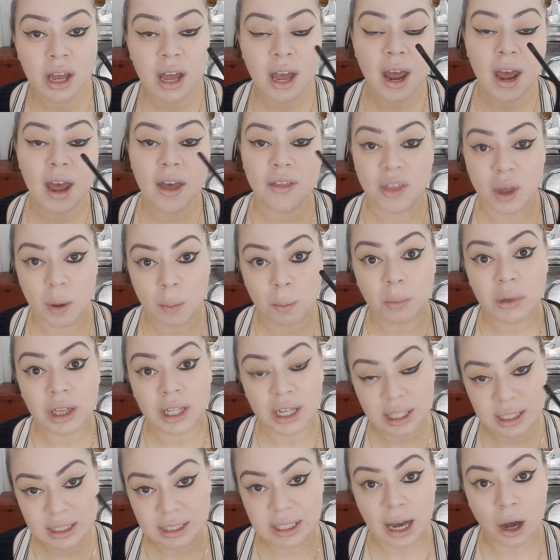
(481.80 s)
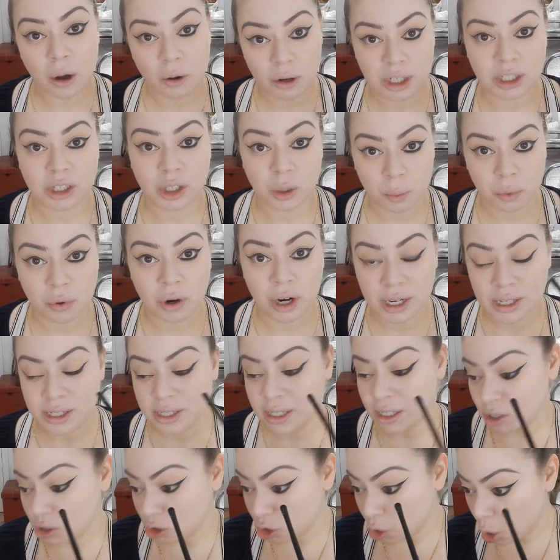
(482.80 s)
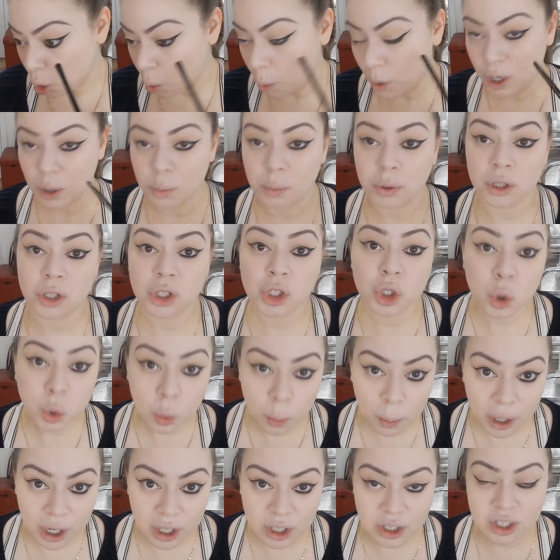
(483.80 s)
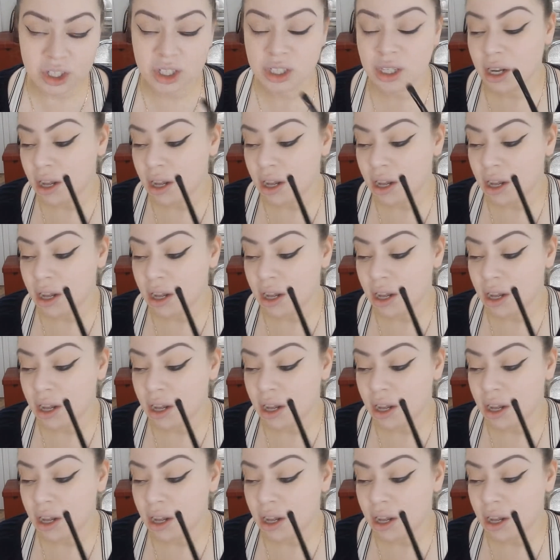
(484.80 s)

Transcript: and then blend out in the process. You don't want to put too much